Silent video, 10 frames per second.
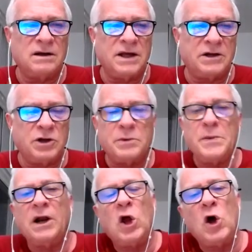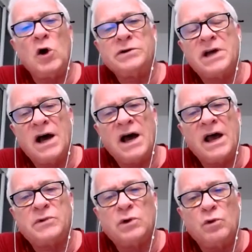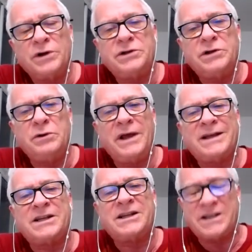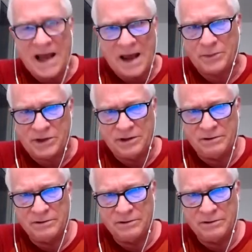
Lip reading: It took me a long time to want to accept